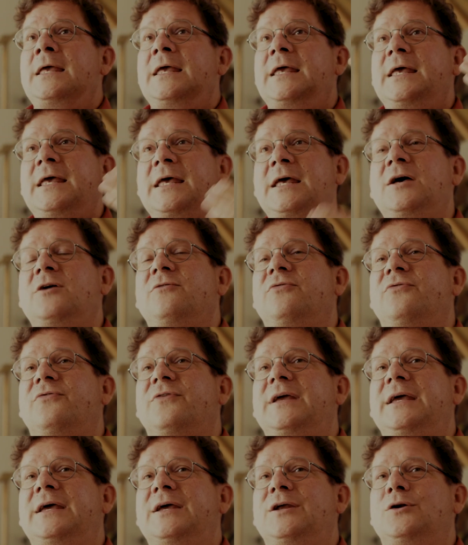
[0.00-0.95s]

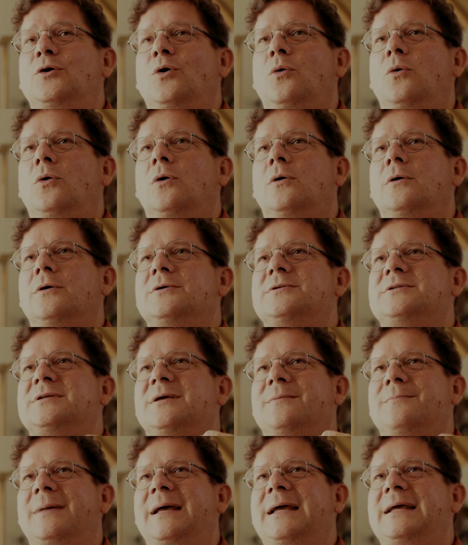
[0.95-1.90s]
If, in order
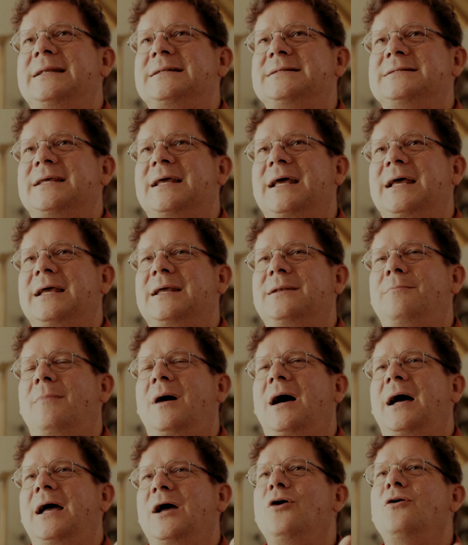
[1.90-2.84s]
to maintain
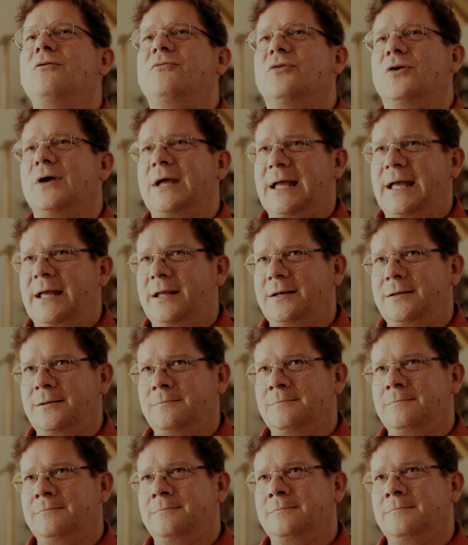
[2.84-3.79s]
my overhead,
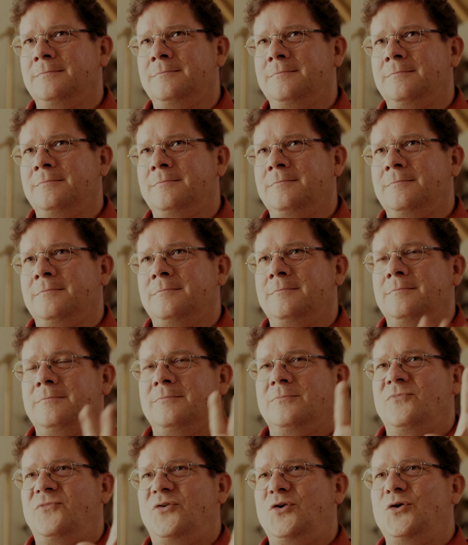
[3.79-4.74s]

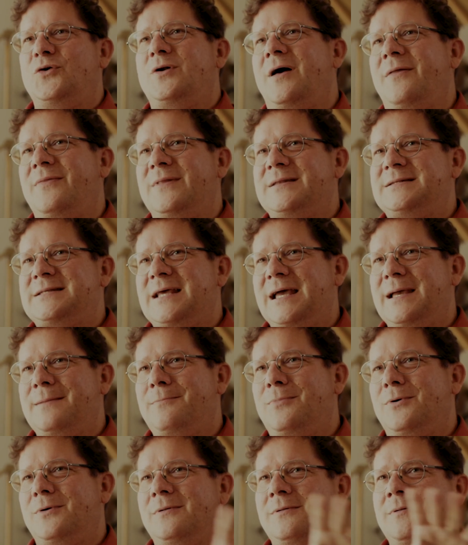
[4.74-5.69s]
food on the
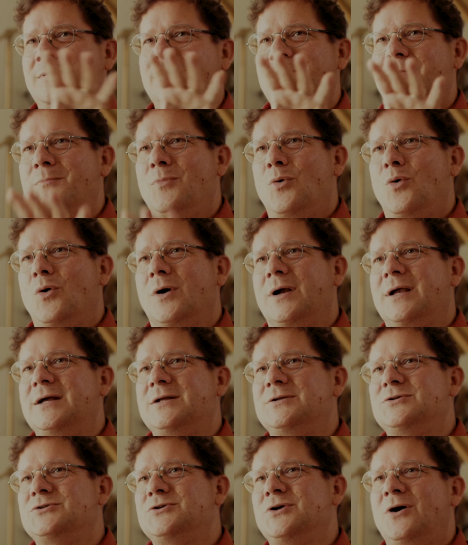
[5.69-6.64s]
table,
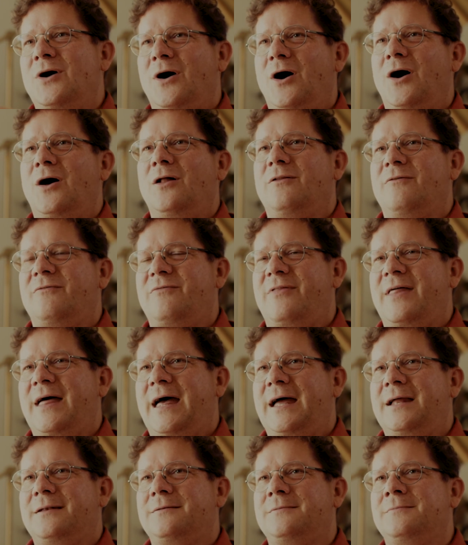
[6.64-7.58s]
mortgage, all of
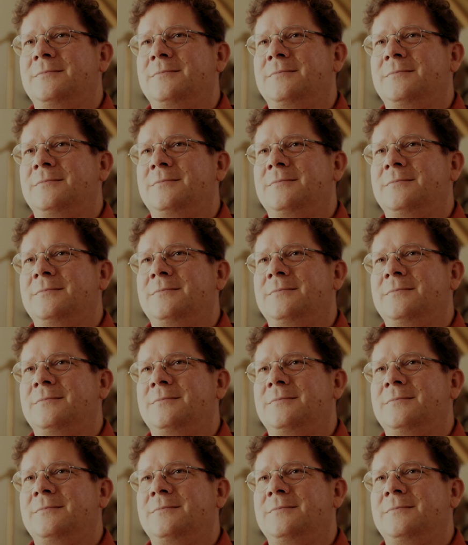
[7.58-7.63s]
that,